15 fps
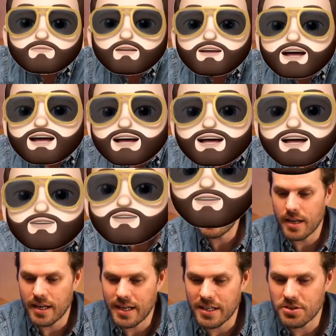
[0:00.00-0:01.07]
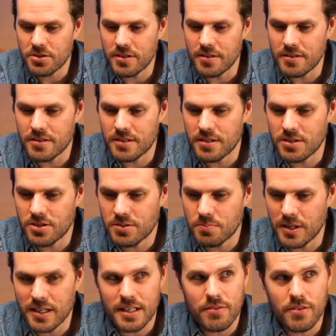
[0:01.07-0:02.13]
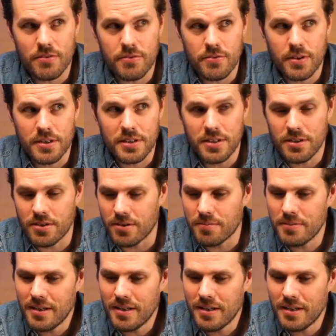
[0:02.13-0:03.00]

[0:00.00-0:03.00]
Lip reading: And actually, to just make it even funnier,